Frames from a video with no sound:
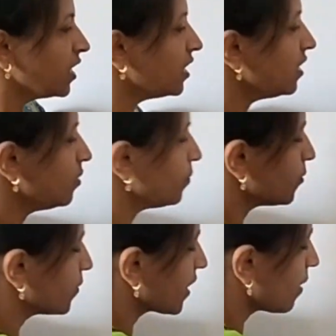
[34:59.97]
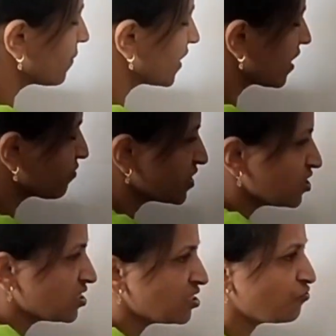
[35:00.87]
in programming language.
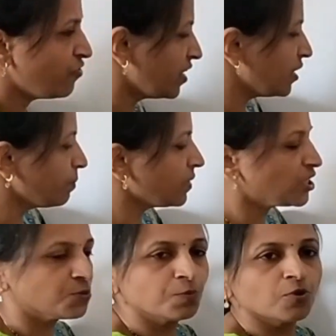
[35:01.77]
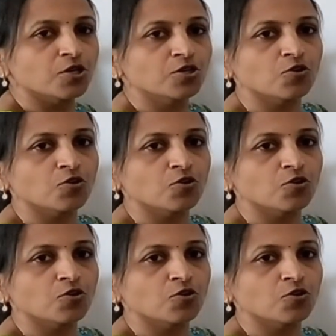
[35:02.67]
This is very much important